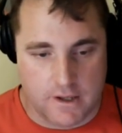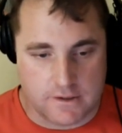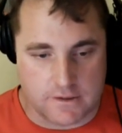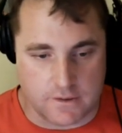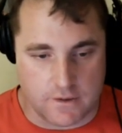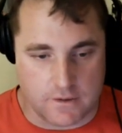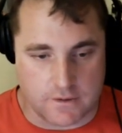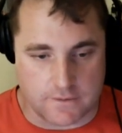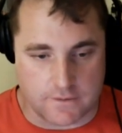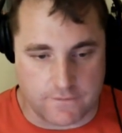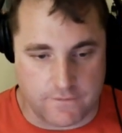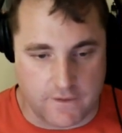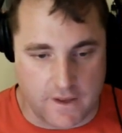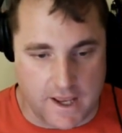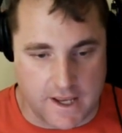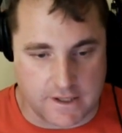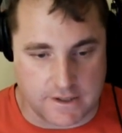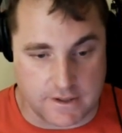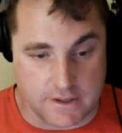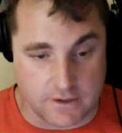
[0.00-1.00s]
So those are
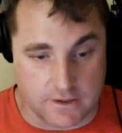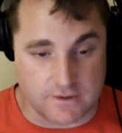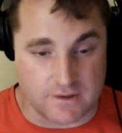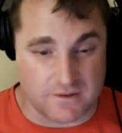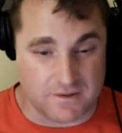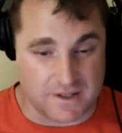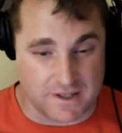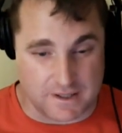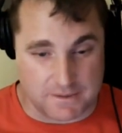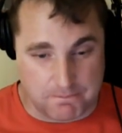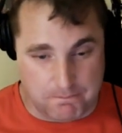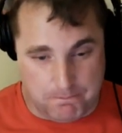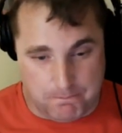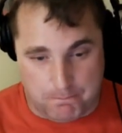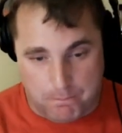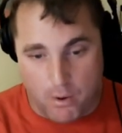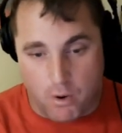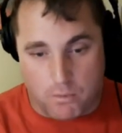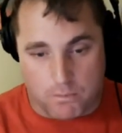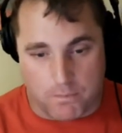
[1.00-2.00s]
flash deals. Those things,
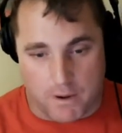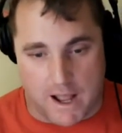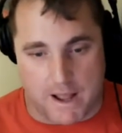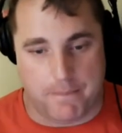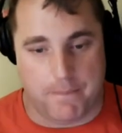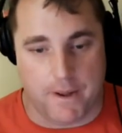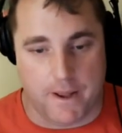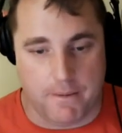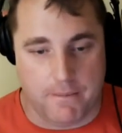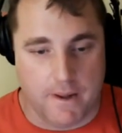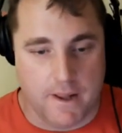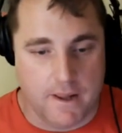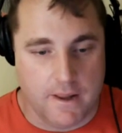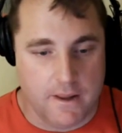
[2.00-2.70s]
boom, pop up